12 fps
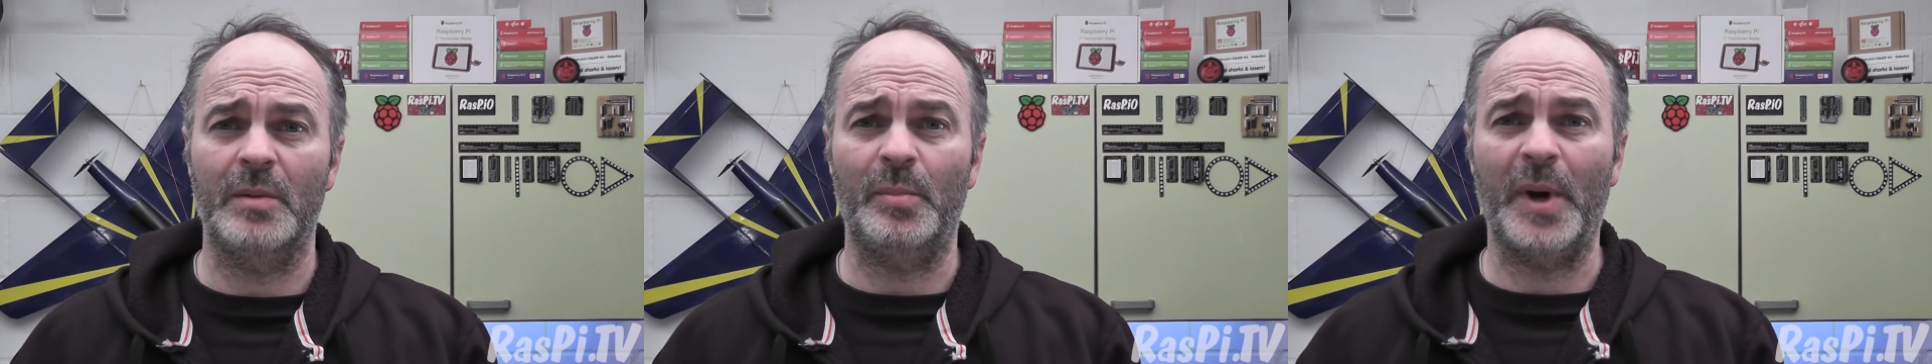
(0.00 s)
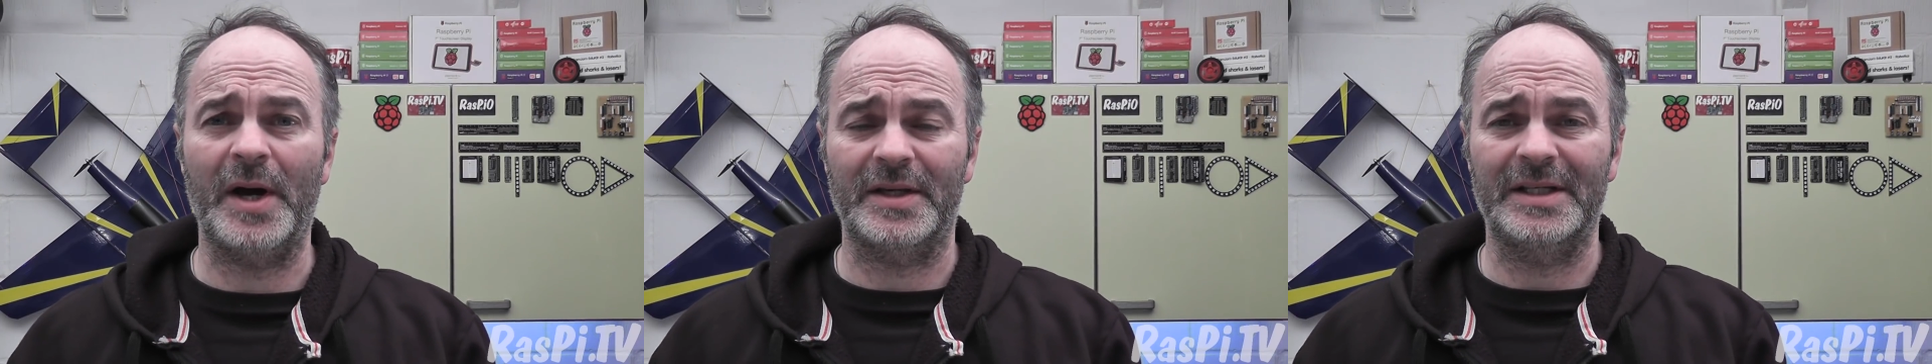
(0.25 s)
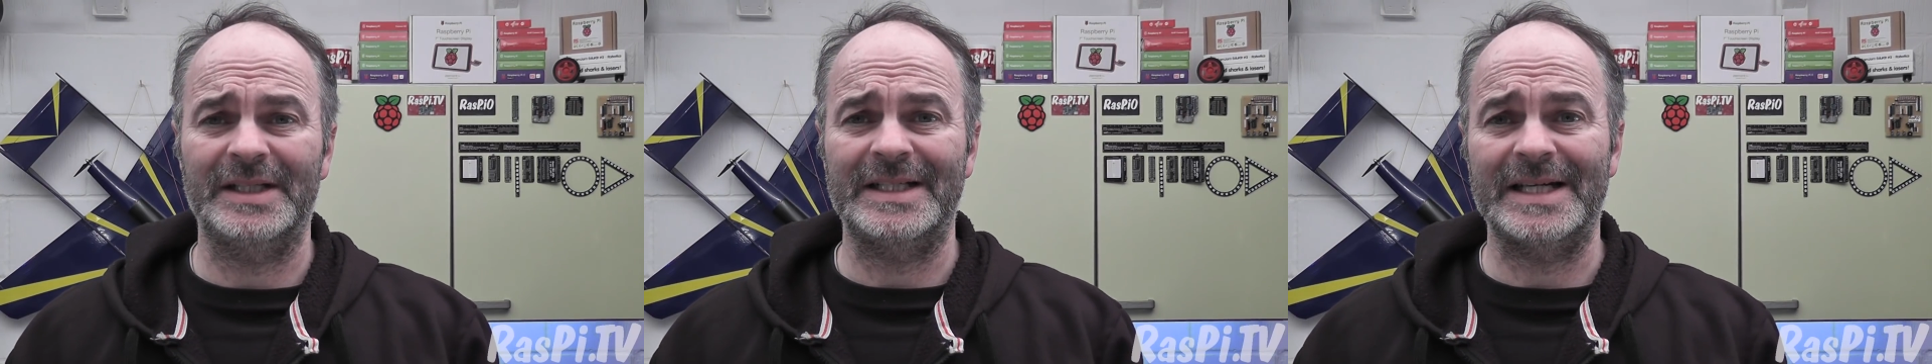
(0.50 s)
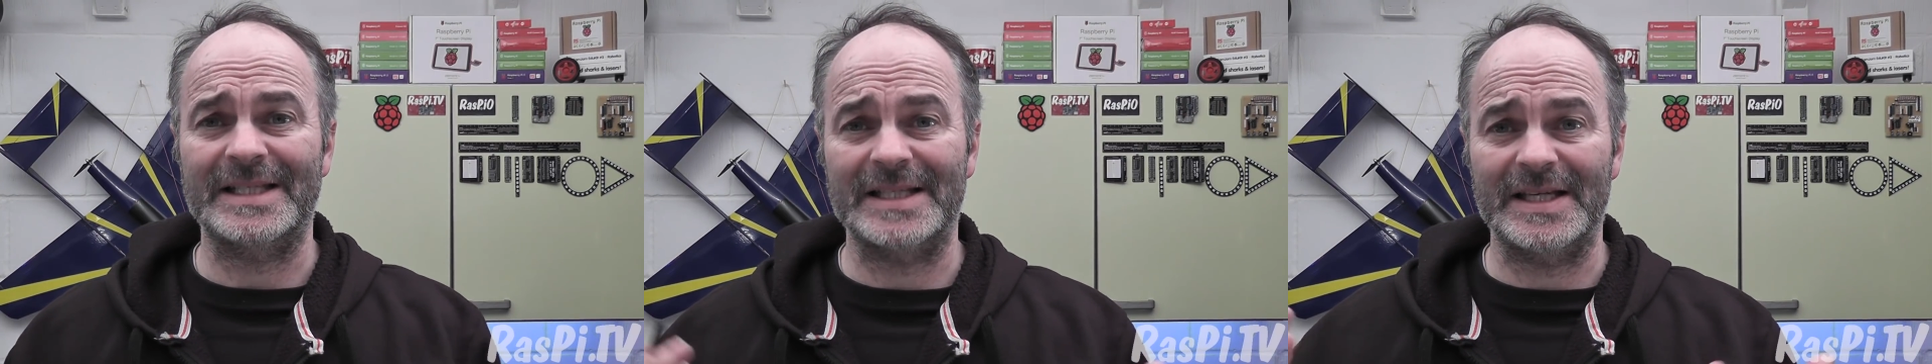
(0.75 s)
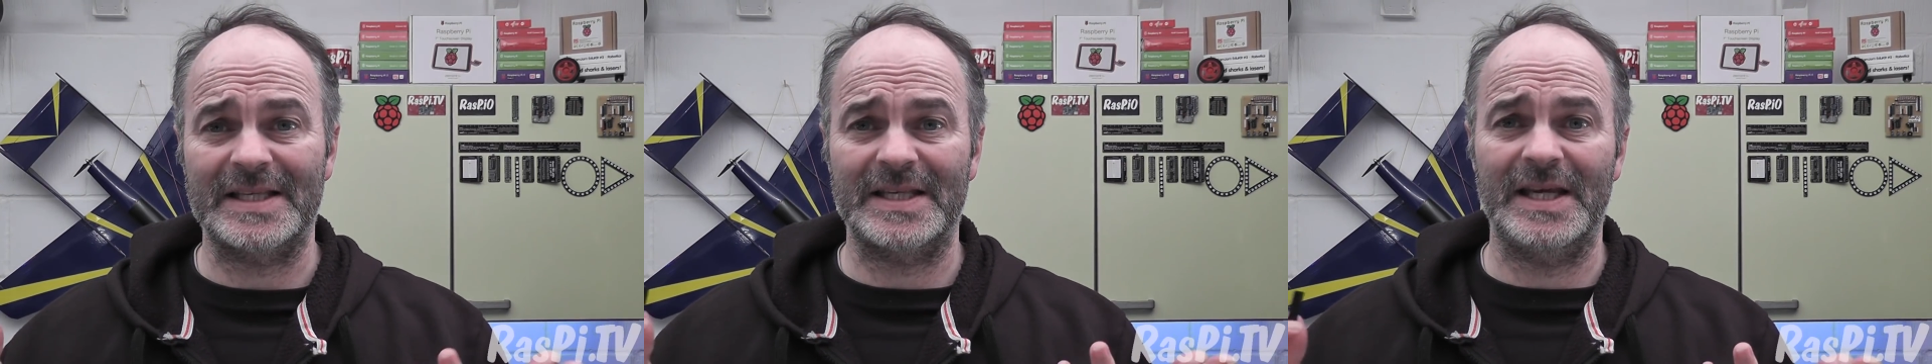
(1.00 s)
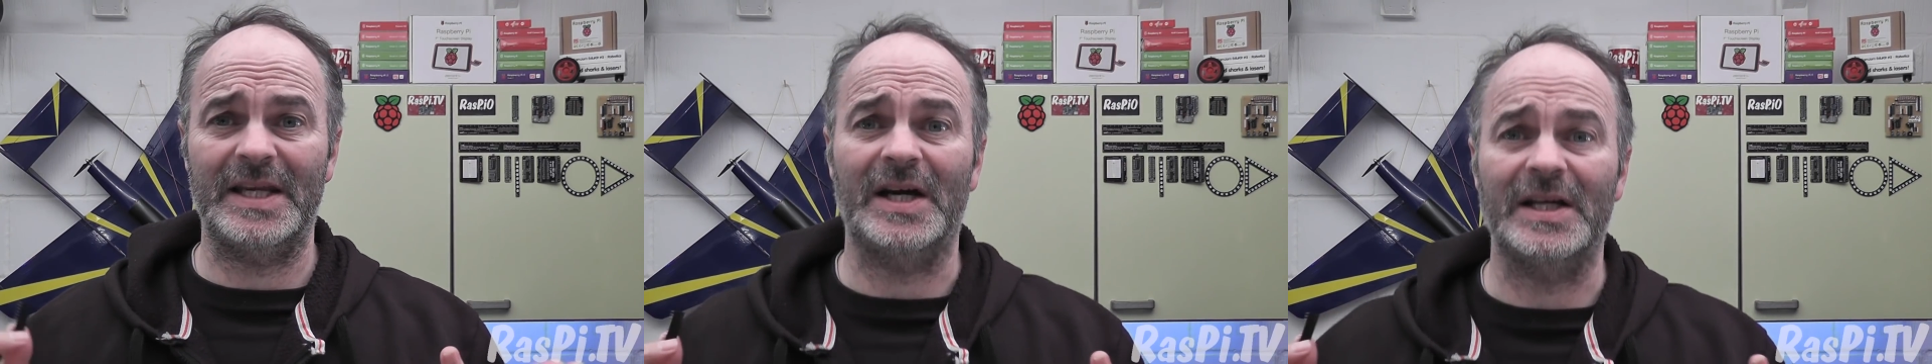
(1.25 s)
But as I
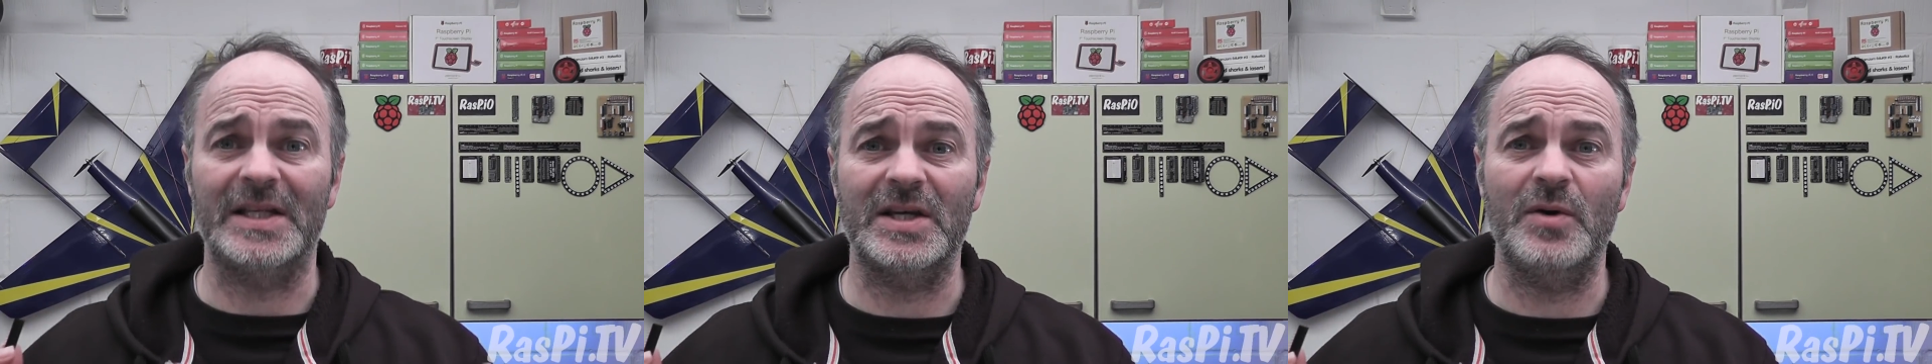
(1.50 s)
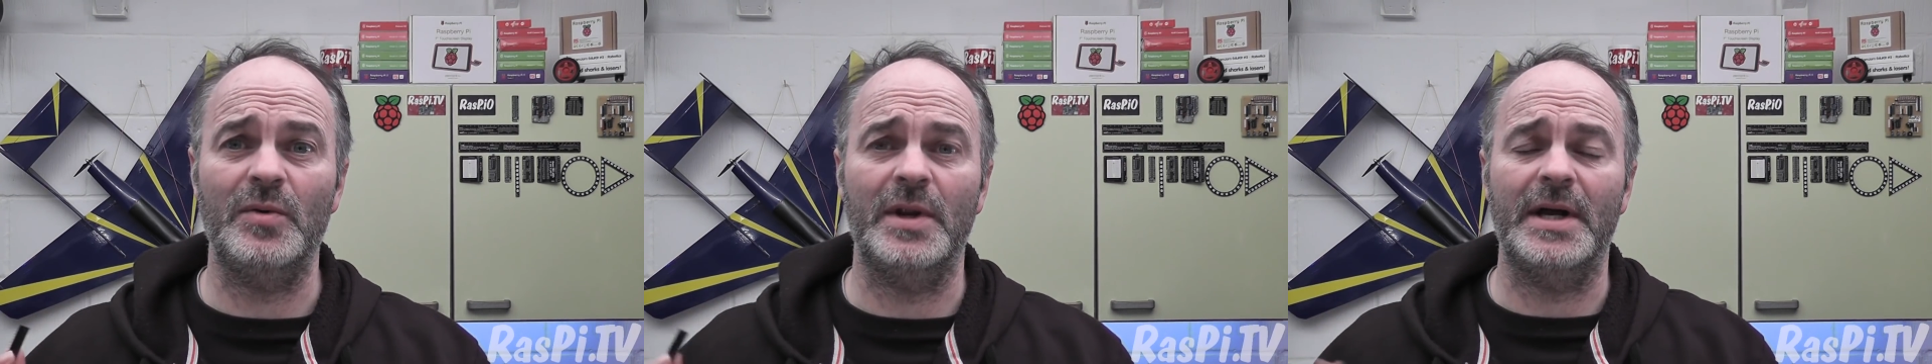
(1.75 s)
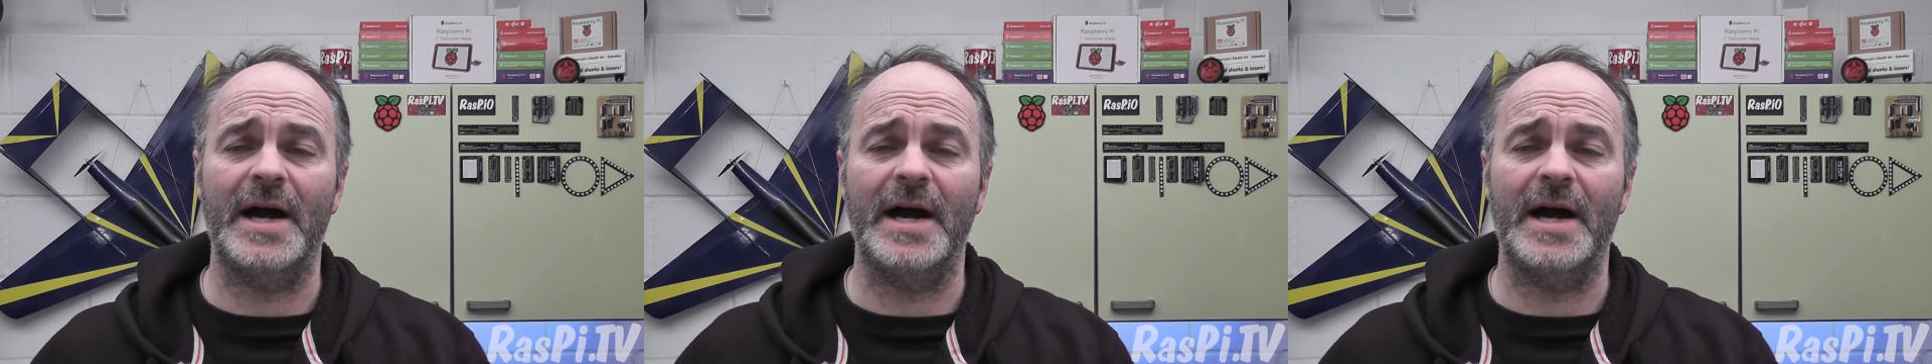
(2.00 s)
said, I don't